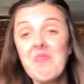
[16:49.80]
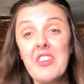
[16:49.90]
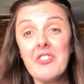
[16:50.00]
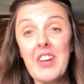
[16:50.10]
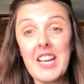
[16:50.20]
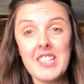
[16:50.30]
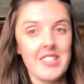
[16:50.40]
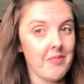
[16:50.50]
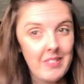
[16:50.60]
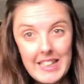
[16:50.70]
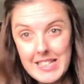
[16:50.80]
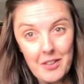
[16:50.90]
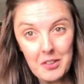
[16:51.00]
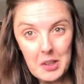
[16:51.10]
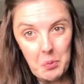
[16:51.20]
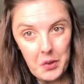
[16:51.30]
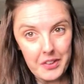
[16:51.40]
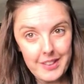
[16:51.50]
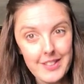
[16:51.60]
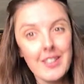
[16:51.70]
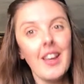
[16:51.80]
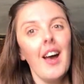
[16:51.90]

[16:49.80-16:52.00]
In fact, it definitely wasn't.